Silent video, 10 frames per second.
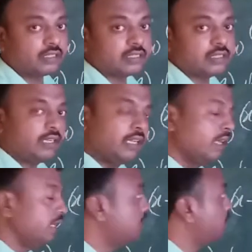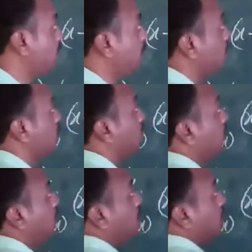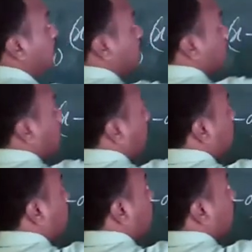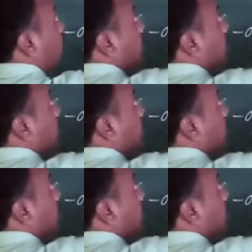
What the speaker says: side, it is become plus 1. This value we have